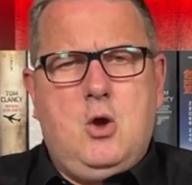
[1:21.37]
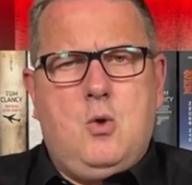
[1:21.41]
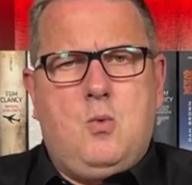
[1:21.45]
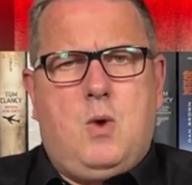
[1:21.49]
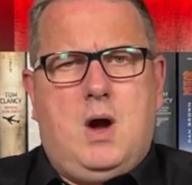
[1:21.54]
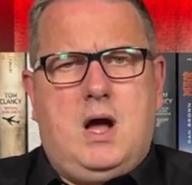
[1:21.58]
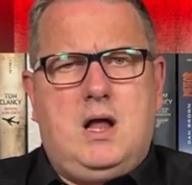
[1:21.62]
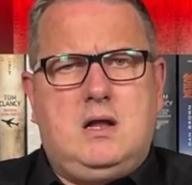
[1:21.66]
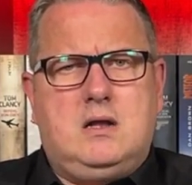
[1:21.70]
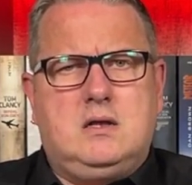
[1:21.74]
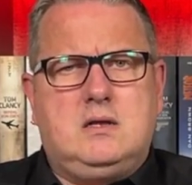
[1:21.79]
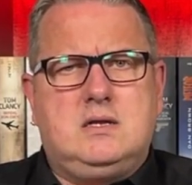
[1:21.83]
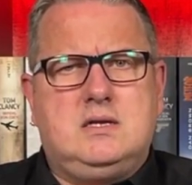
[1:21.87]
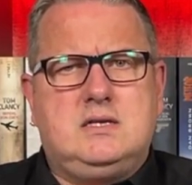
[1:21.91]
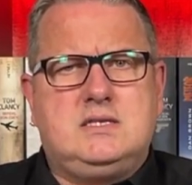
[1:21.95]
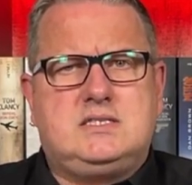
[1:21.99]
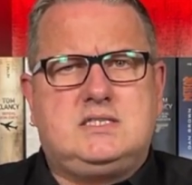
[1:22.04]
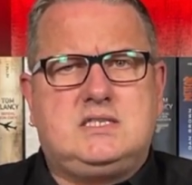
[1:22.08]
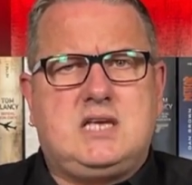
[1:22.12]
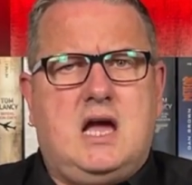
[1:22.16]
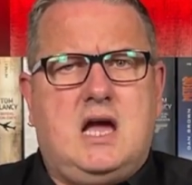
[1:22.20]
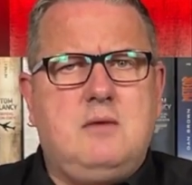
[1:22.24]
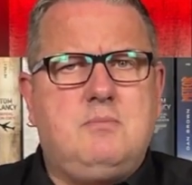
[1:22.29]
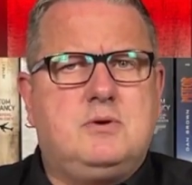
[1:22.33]
While
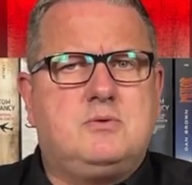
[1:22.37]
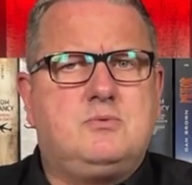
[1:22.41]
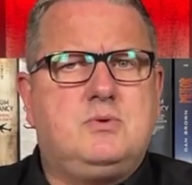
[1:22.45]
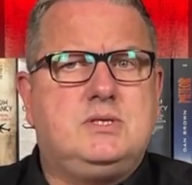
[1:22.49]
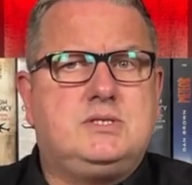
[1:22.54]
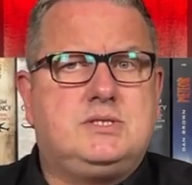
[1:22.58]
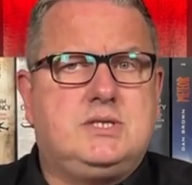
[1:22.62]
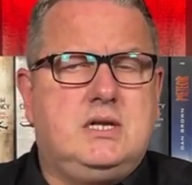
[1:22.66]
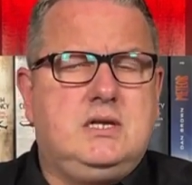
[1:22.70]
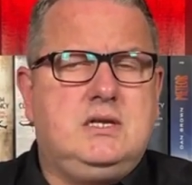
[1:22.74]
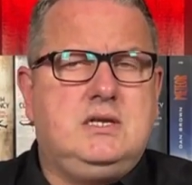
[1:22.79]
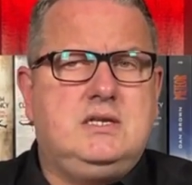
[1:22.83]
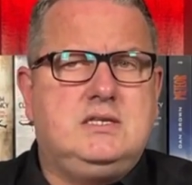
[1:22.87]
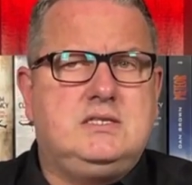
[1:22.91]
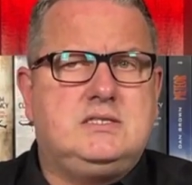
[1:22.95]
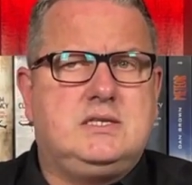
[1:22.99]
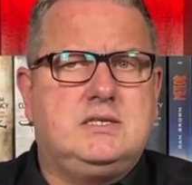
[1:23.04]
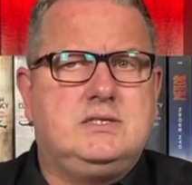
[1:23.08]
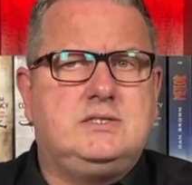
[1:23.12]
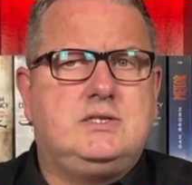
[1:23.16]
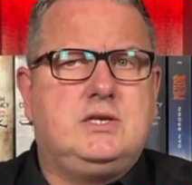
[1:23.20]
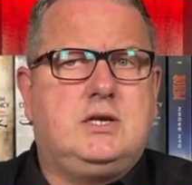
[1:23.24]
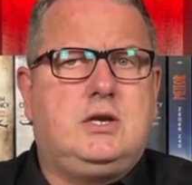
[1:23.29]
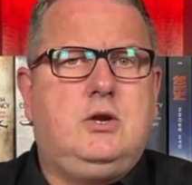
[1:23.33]
cyber resilience
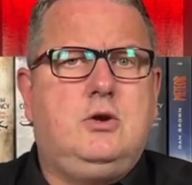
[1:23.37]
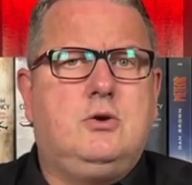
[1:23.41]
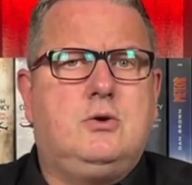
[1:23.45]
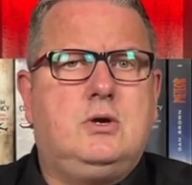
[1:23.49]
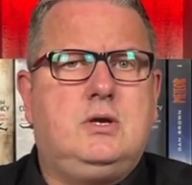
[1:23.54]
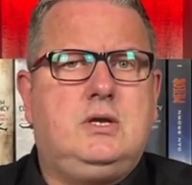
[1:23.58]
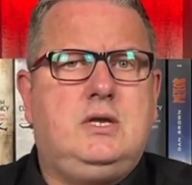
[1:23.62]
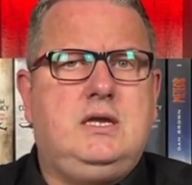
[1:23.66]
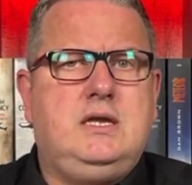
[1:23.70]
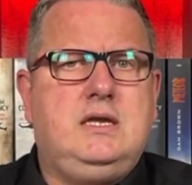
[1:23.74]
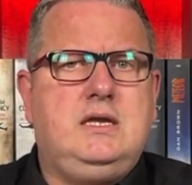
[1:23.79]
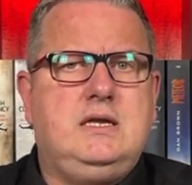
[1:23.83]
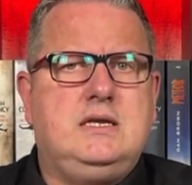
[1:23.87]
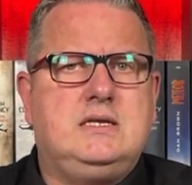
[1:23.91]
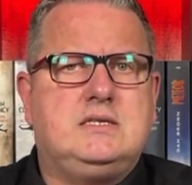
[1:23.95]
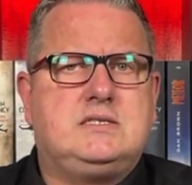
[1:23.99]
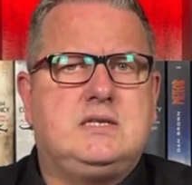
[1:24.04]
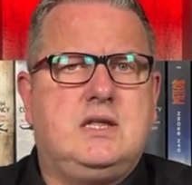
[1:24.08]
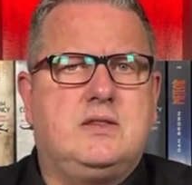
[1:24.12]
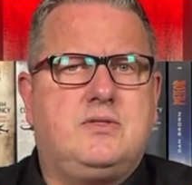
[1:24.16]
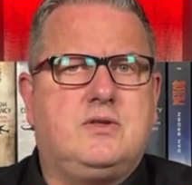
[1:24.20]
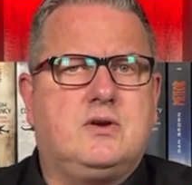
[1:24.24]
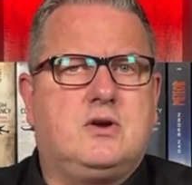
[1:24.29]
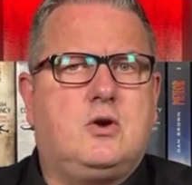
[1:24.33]
and security is
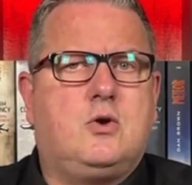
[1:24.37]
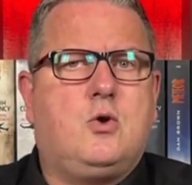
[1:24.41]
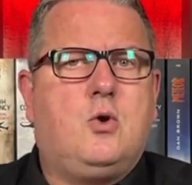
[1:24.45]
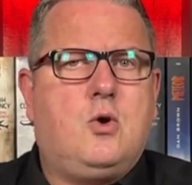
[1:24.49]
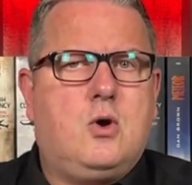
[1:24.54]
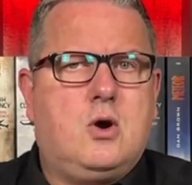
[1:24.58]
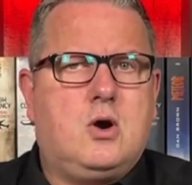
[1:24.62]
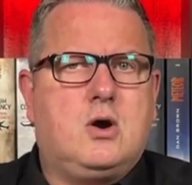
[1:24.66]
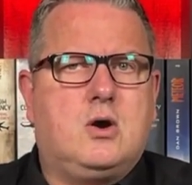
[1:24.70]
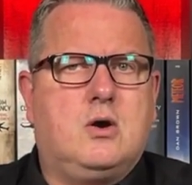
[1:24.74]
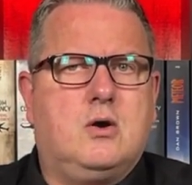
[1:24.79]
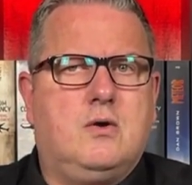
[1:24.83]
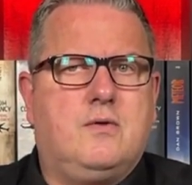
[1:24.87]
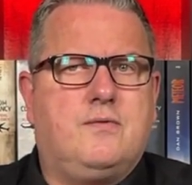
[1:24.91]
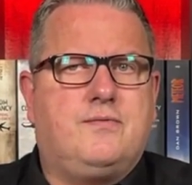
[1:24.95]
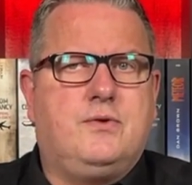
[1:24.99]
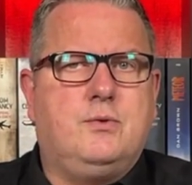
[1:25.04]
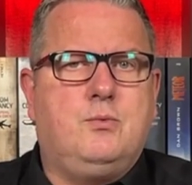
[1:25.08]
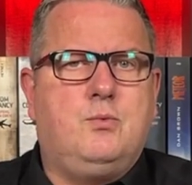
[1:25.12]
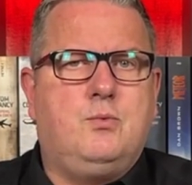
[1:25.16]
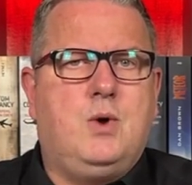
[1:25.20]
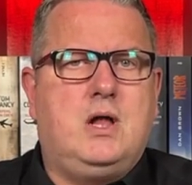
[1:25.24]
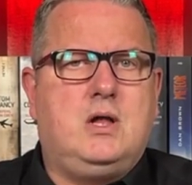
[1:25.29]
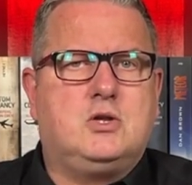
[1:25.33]
at the core of the
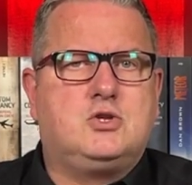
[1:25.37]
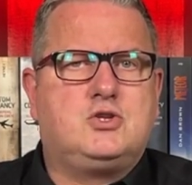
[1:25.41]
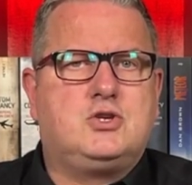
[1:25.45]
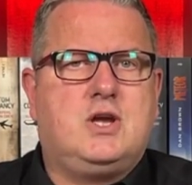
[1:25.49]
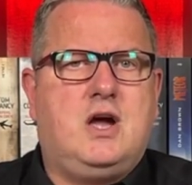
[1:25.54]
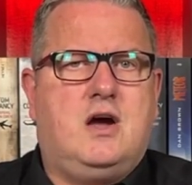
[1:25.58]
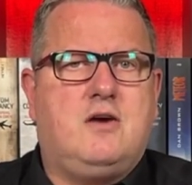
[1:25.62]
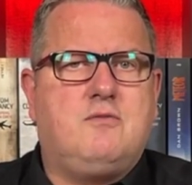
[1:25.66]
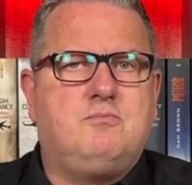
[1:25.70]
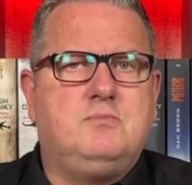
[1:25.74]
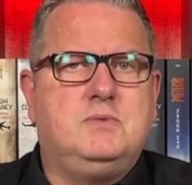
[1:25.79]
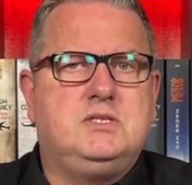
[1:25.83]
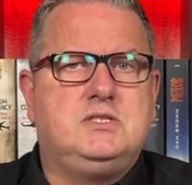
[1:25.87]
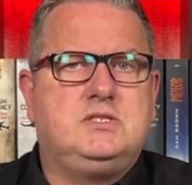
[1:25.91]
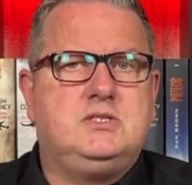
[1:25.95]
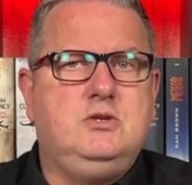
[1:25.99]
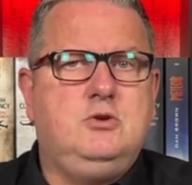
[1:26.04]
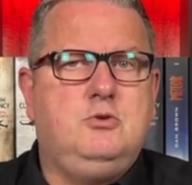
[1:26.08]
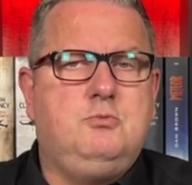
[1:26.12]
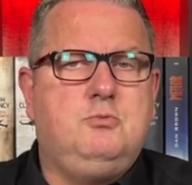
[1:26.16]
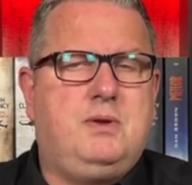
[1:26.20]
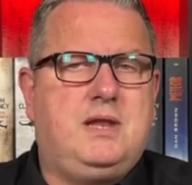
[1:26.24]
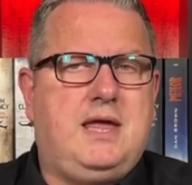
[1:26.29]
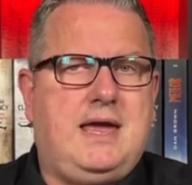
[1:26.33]
Welsh Government's
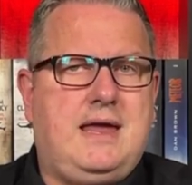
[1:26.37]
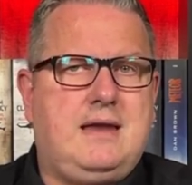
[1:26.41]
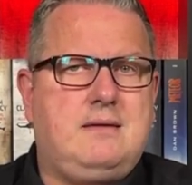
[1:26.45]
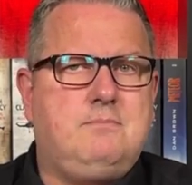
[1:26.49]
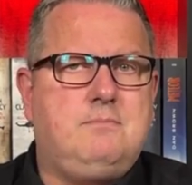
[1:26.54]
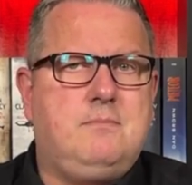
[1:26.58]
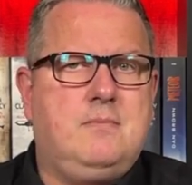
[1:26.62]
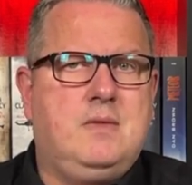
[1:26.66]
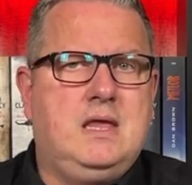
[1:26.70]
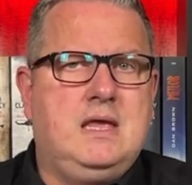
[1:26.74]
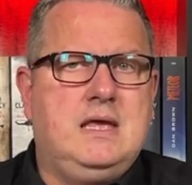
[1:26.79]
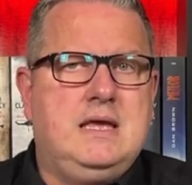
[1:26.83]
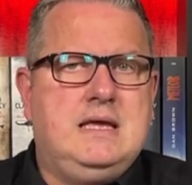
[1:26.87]
new plan,